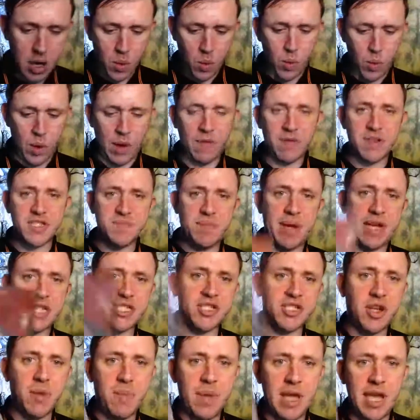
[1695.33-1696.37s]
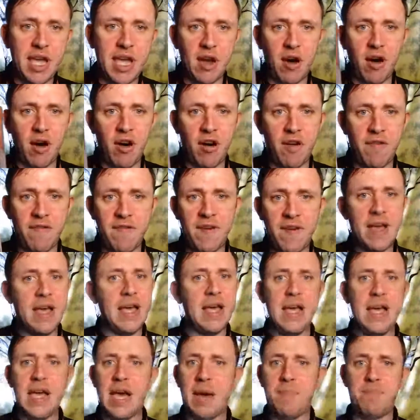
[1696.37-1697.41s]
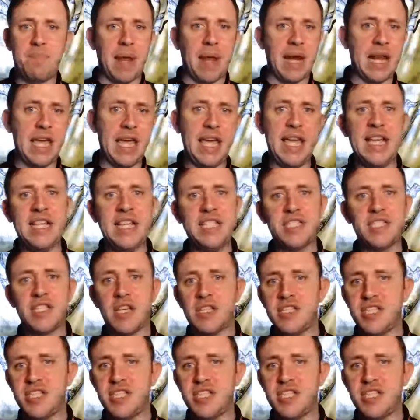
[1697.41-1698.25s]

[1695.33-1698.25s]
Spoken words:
Wealth speaks to me of abilities,